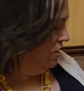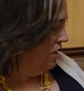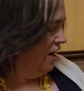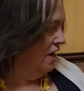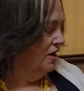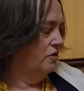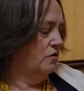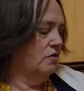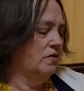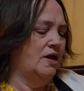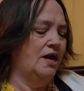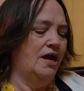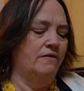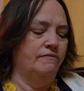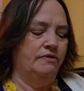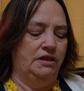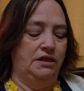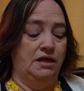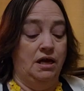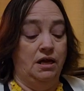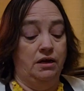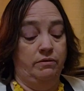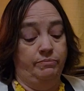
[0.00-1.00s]
I don't have a
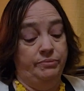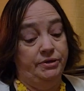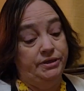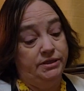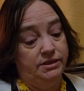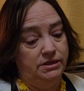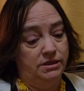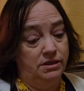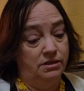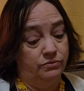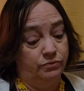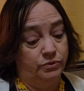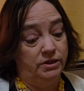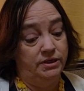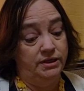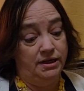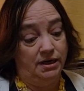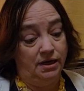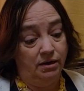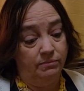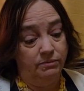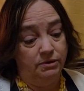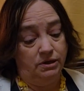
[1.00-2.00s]
lot of petites. Well,
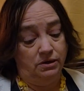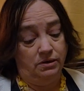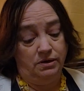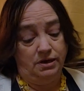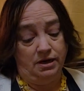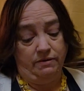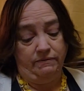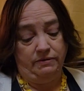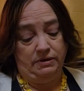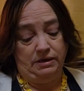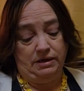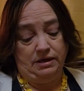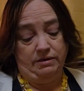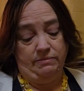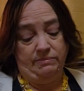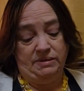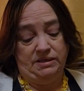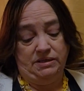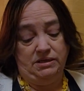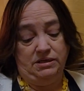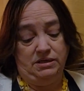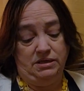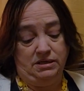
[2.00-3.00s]
now I'm gonna have a lot of
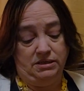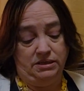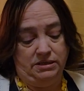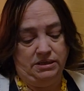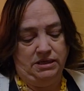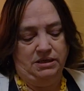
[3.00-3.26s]
petites,